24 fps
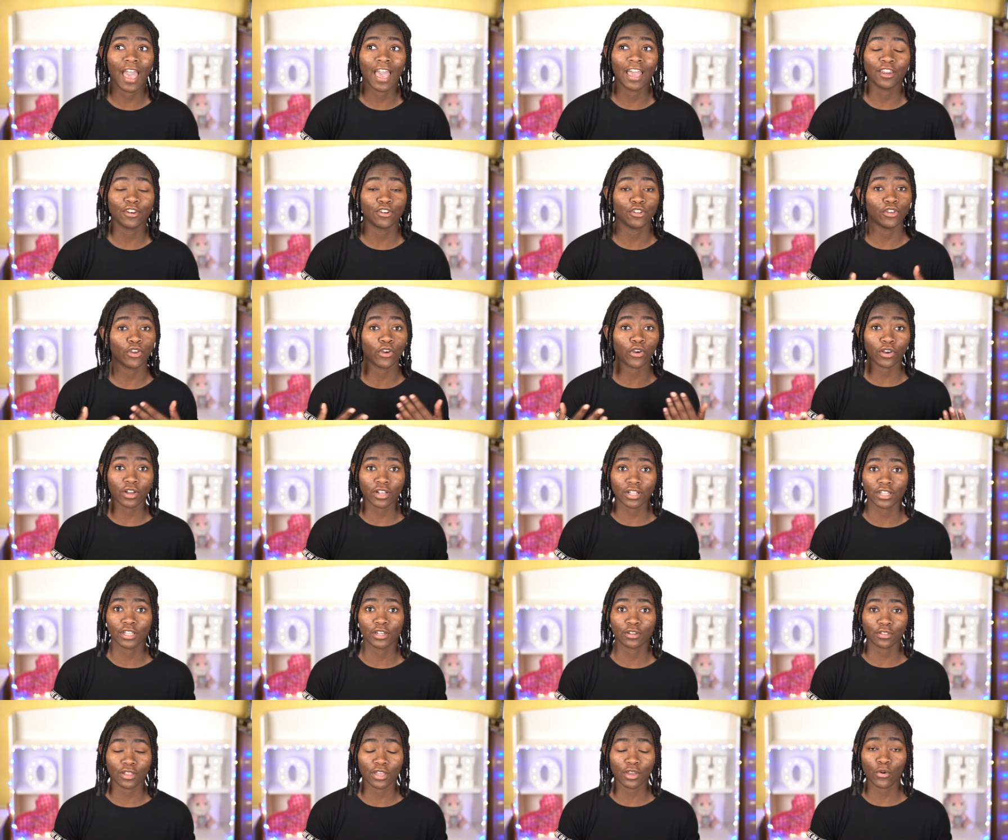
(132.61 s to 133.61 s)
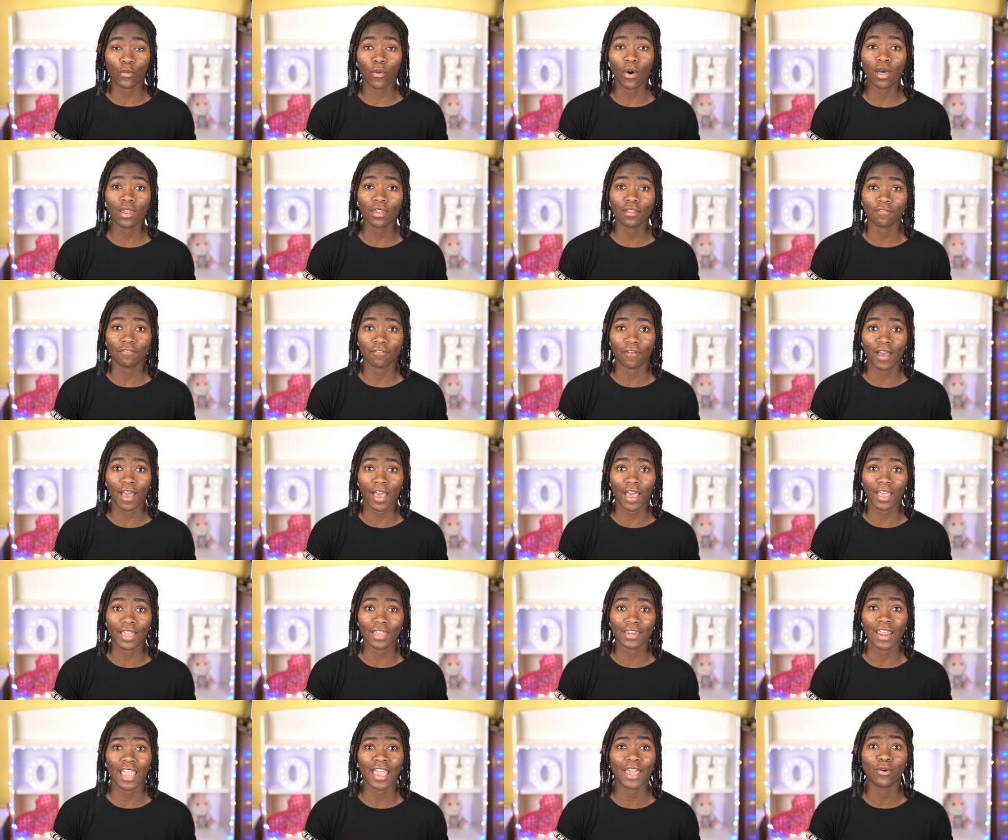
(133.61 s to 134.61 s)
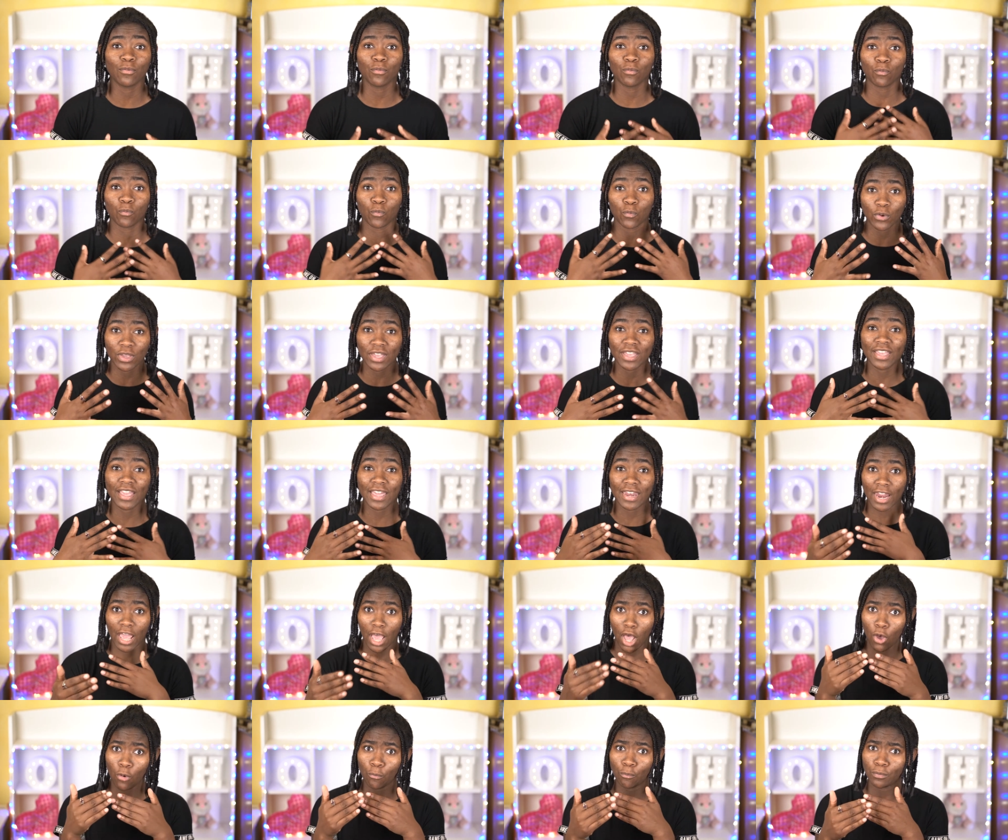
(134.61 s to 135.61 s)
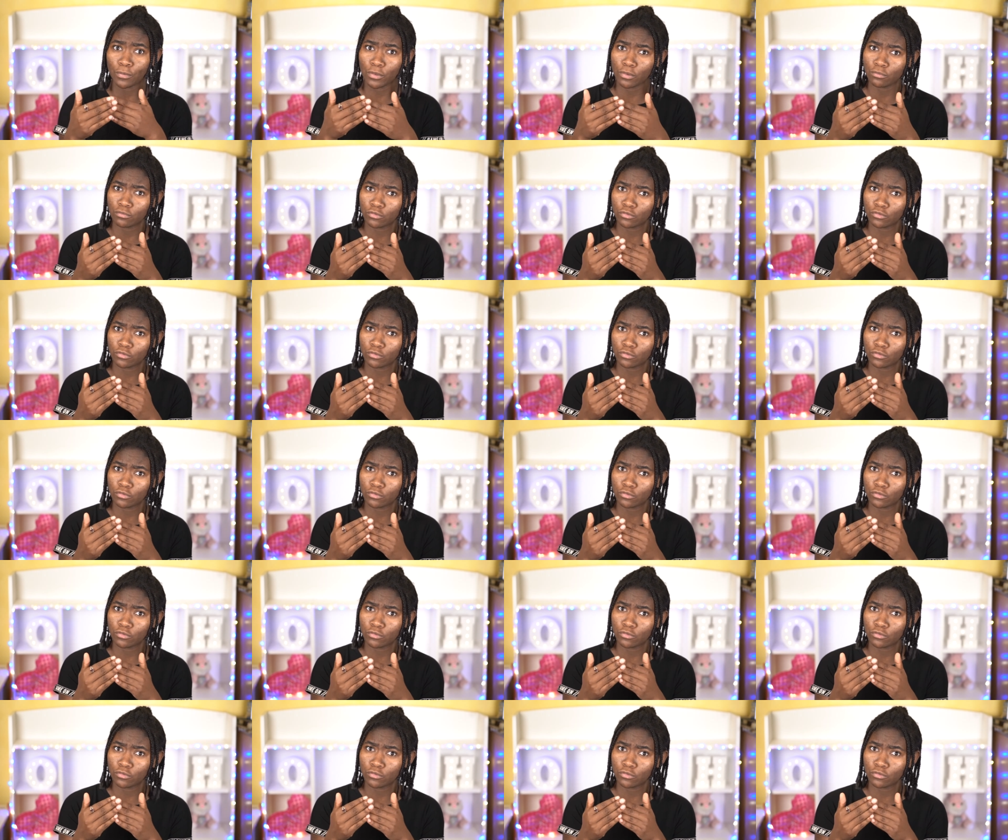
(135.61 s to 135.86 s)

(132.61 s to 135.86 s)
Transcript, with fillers: and you're clearly qualified and we can help you